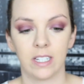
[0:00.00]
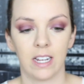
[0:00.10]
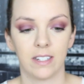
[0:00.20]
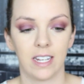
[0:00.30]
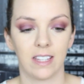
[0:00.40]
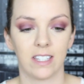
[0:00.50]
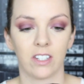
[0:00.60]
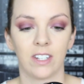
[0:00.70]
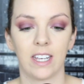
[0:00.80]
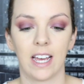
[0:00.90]
to now take the
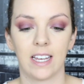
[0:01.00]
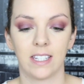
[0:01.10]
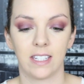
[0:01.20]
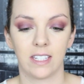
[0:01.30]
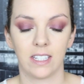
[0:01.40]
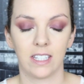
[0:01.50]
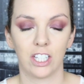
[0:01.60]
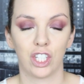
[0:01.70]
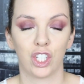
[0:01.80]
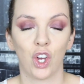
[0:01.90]
Sonia
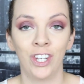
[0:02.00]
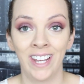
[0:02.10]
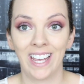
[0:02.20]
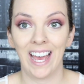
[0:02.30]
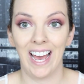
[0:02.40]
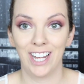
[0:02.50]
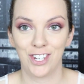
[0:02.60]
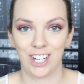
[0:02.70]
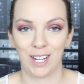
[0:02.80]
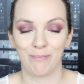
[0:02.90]

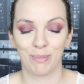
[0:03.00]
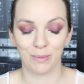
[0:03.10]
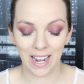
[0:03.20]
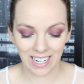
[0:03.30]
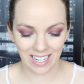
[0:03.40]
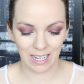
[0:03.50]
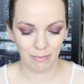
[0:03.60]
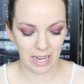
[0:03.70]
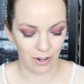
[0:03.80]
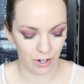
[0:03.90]
Kashuk Brightening
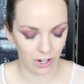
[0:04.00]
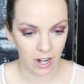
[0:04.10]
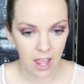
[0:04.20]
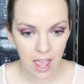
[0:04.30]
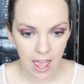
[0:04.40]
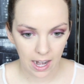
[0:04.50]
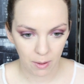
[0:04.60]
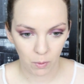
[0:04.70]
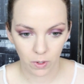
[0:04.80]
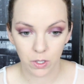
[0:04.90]
Powder, and
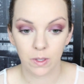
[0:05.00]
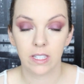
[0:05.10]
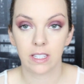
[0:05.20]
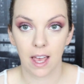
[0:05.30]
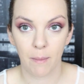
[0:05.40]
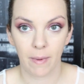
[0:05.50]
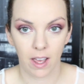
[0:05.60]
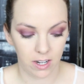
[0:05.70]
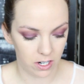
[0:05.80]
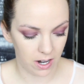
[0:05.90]
I'm going to set
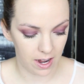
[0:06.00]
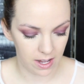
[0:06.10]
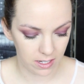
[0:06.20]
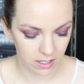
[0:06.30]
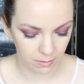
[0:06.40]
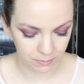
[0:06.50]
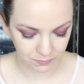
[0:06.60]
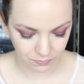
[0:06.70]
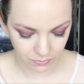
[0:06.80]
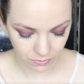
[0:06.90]
my under eyes.
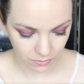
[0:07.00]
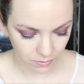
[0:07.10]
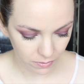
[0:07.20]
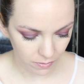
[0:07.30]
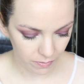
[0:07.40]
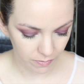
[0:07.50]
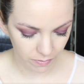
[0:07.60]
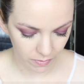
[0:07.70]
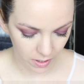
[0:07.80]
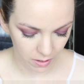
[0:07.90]

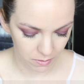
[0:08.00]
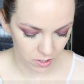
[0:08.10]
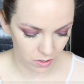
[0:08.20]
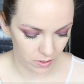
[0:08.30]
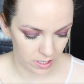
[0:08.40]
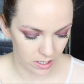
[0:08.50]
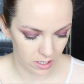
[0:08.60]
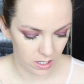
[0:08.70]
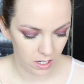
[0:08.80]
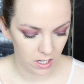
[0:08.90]
I'm just
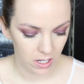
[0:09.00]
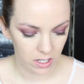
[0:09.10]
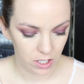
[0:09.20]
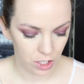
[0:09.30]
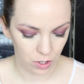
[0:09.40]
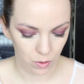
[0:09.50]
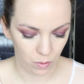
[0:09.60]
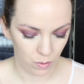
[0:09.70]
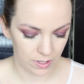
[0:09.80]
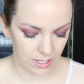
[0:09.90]
going
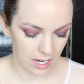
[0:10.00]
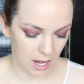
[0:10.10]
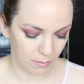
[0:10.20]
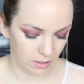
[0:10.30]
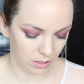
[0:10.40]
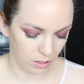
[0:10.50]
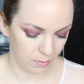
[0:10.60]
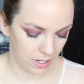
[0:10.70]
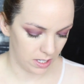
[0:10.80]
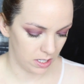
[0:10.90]
to tap a little
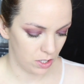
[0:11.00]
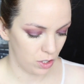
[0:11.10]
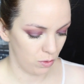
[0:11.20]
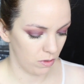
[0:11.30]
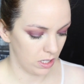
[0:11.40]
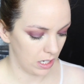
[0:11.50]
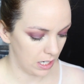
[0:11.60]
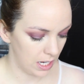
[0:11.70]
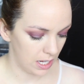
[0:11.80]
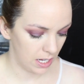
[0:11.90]
bit into the
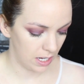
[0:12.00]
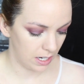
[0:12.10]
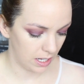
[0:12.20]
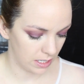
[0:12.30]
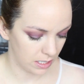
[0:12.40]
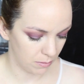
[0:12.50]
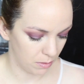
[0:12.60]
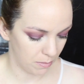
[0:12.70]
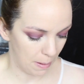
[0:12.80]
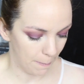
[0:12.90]
lid, get some
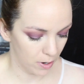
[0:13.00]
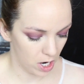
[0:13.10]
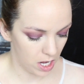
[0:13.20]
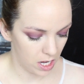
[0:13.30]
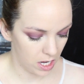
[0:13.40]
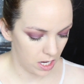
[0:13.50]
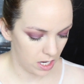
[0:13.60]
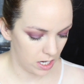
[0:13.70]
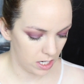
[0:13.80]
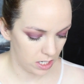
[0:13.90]
on my
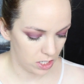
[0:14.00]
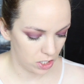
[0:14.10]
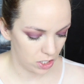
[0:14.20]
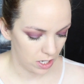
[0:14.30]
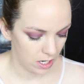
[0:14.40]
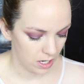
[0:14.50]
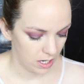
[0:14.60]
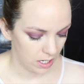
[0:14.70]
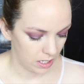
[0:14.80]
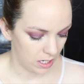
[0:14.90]
brush,
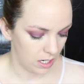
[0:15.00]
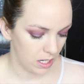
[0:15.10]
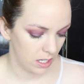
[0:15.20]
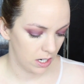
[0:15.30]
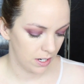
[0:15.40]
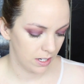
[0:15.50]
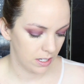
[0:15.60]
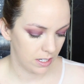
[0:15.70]
get it in there,